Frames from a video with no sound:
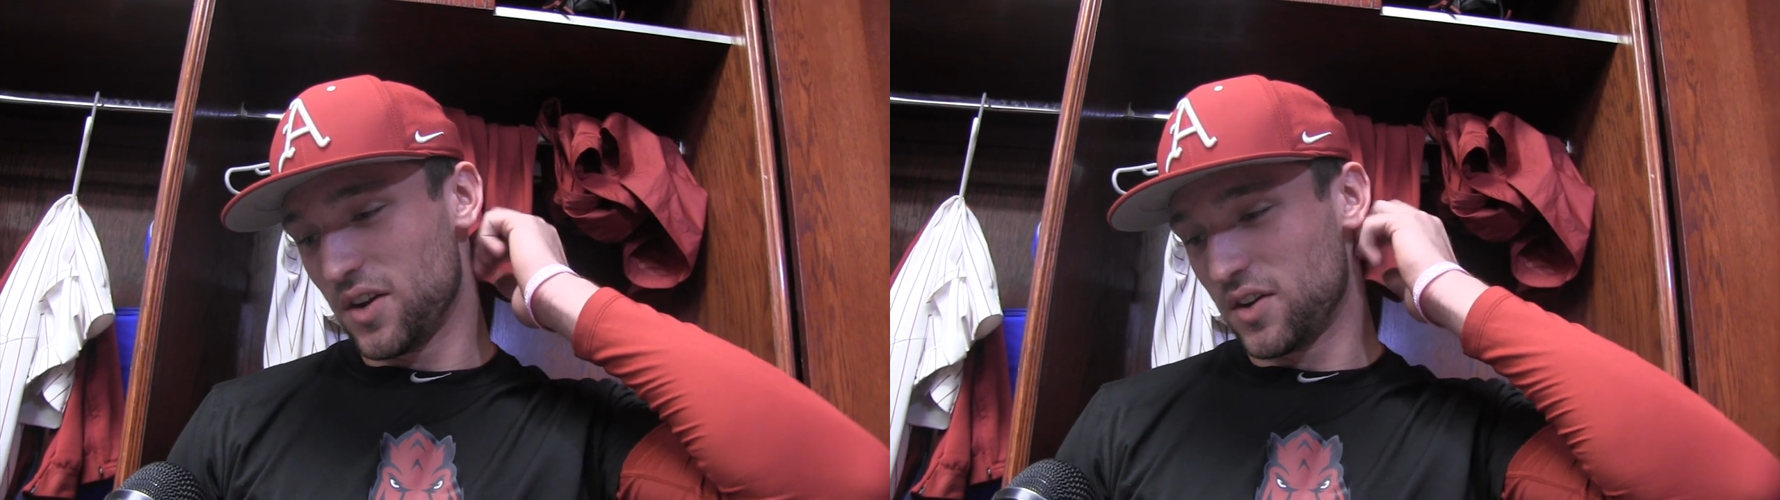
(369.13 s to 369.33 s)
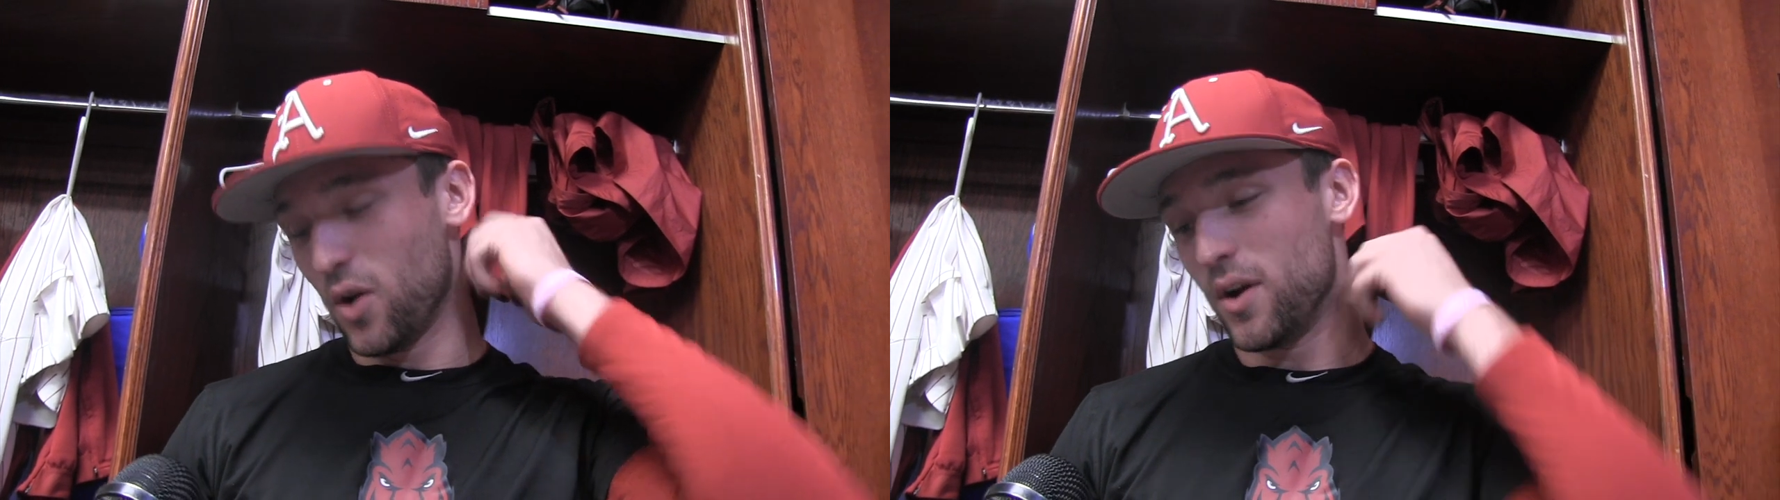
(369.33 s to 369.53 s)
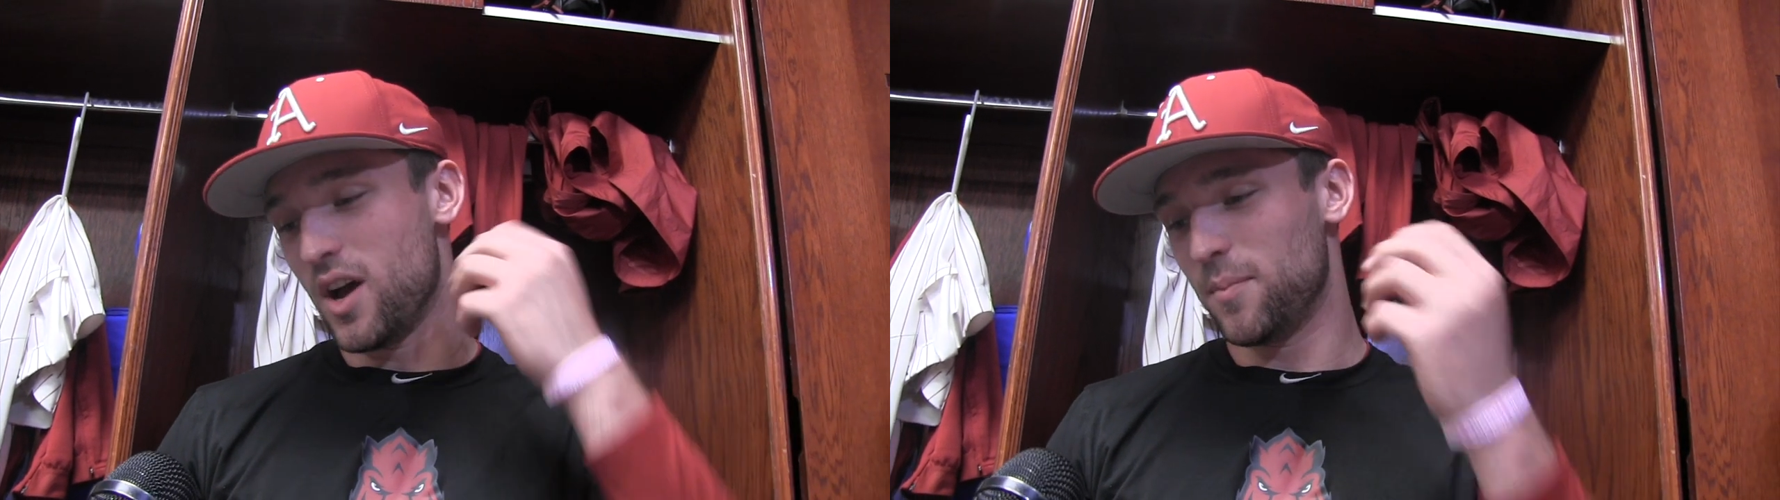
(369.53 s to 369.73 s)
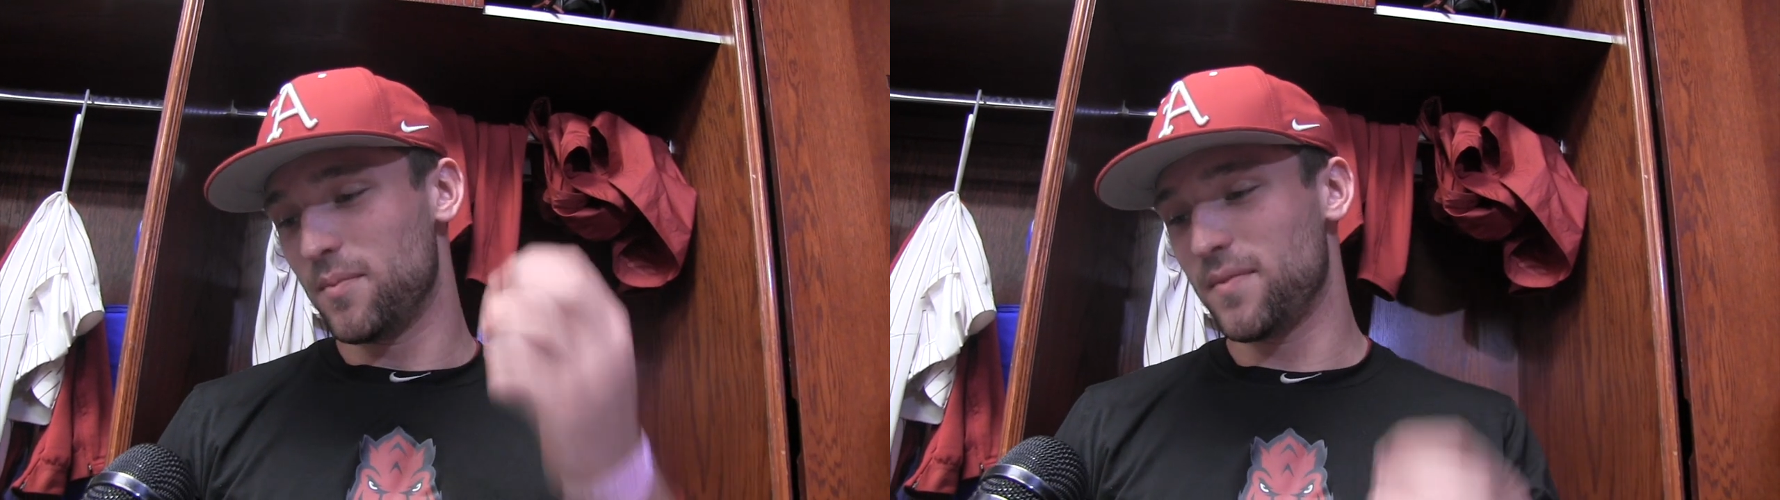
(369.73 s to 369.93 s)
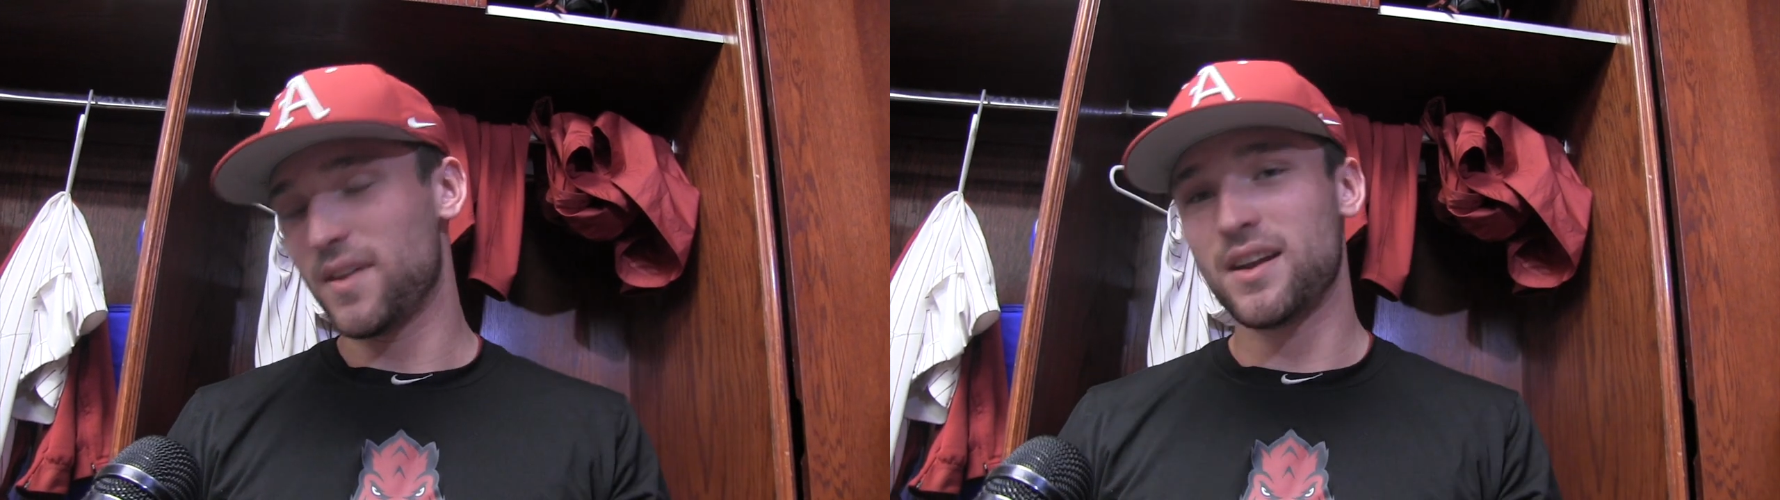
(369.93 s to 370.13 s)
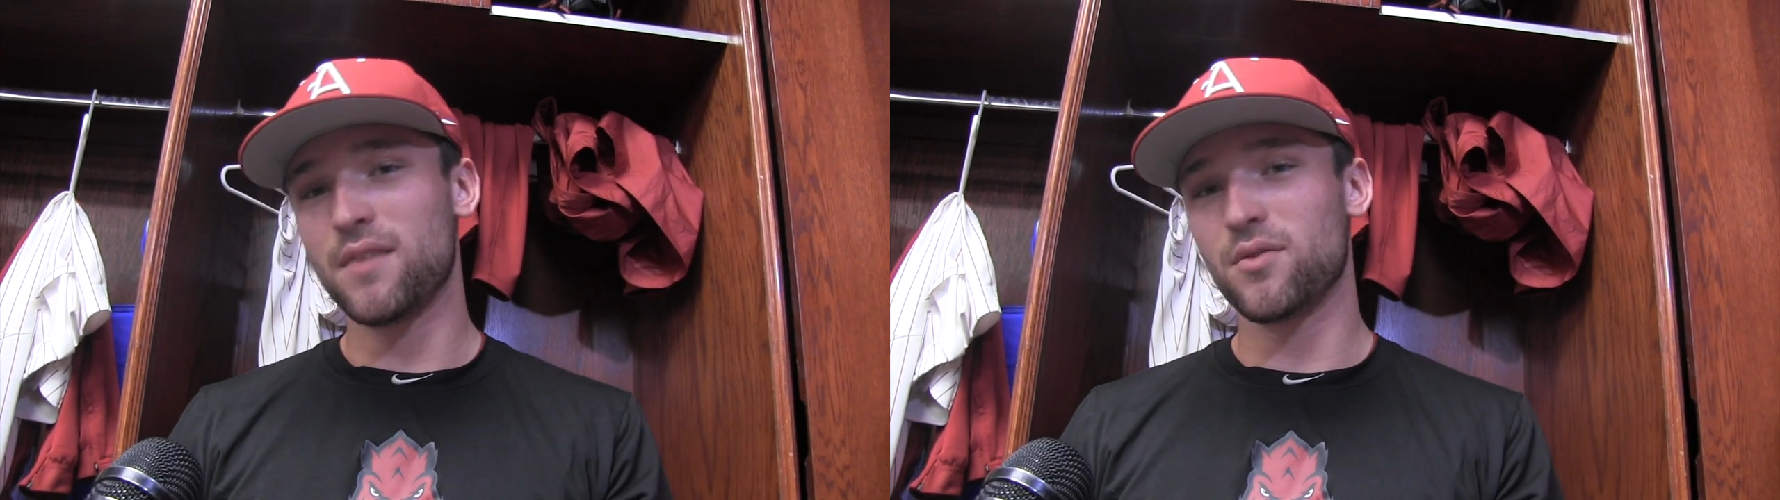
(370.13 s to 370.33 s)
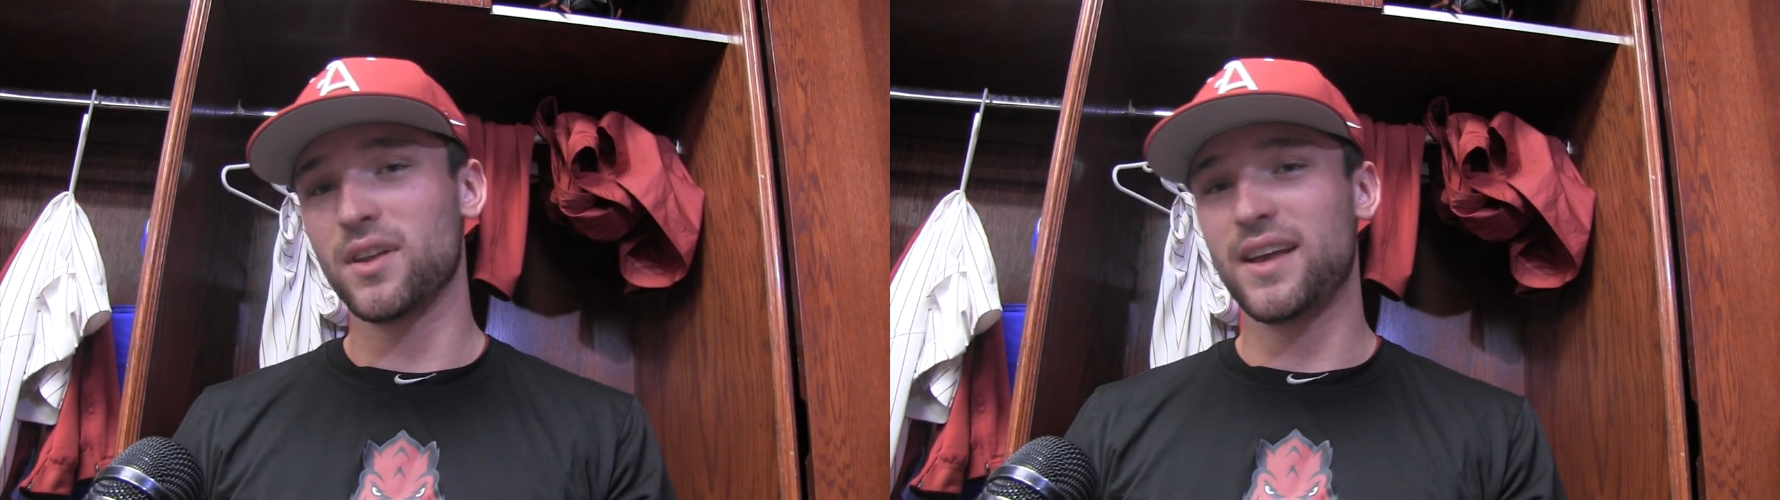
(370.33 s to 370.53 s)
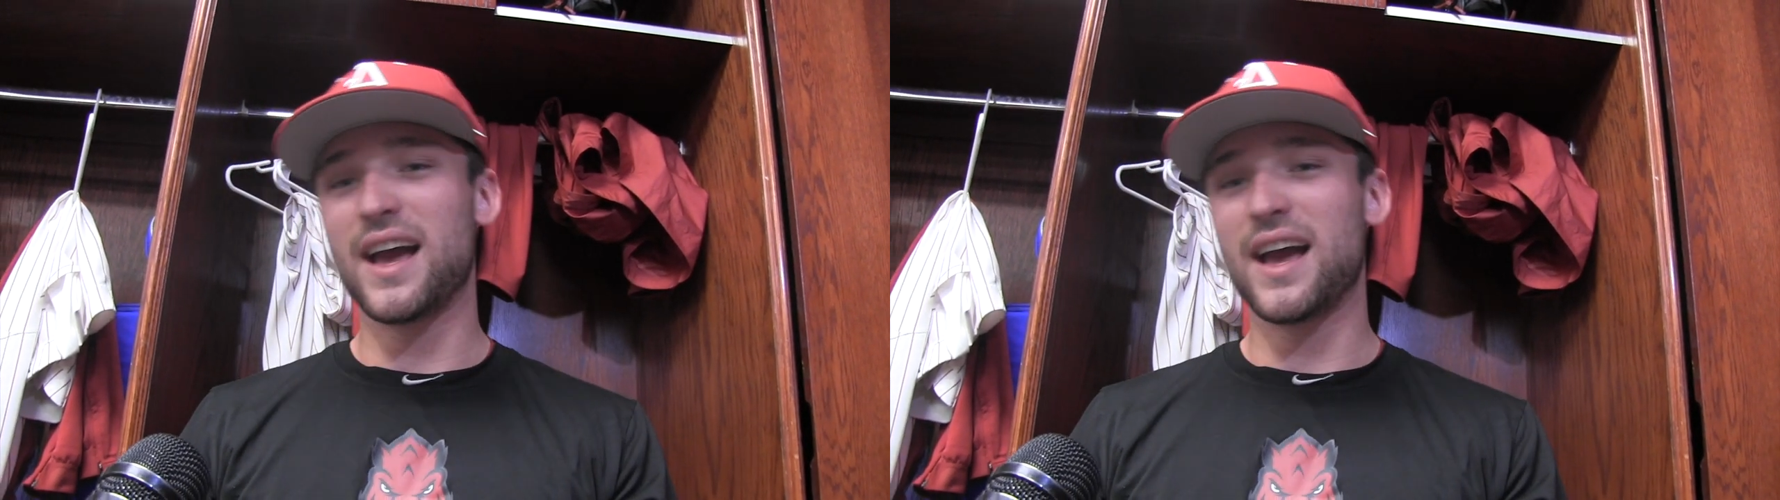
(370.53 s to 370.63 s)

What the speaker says: growing up, I never really